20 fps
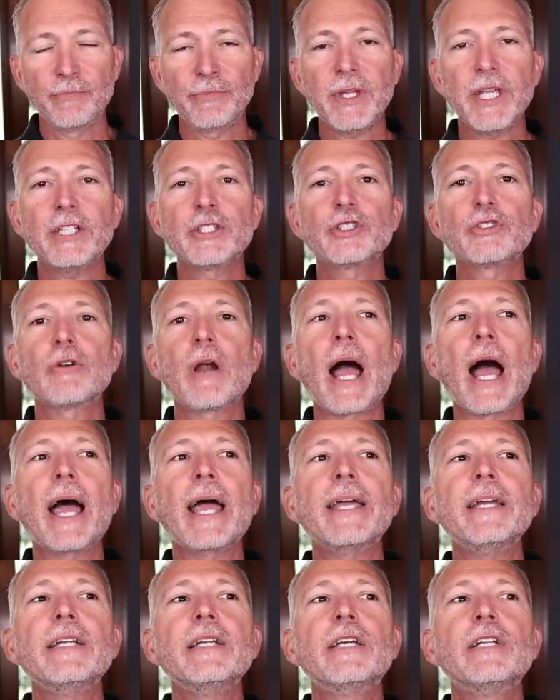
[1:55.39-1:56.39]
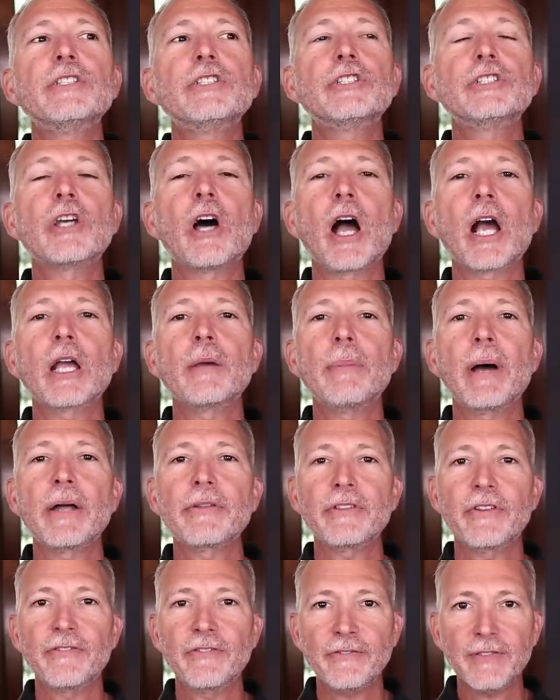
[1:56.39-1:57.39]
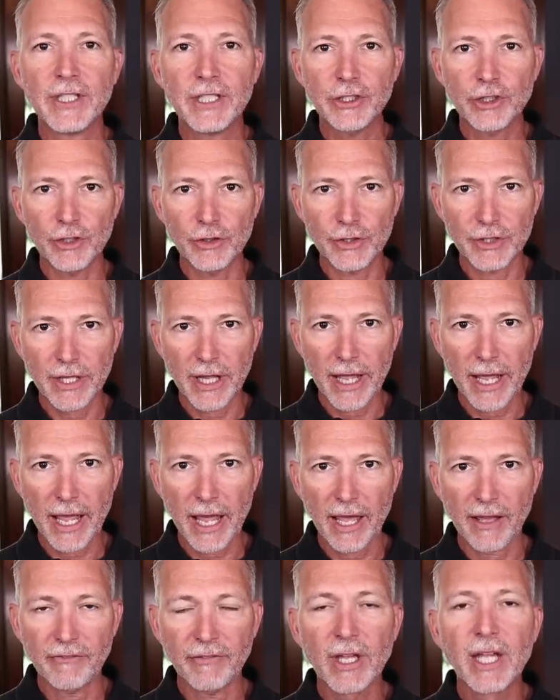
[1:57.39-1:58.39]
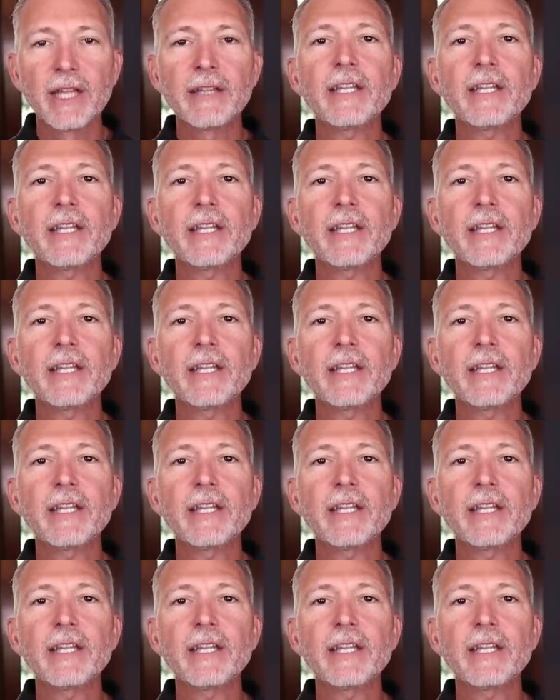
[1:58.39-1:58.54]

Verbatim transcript: They try to talk about the features they have.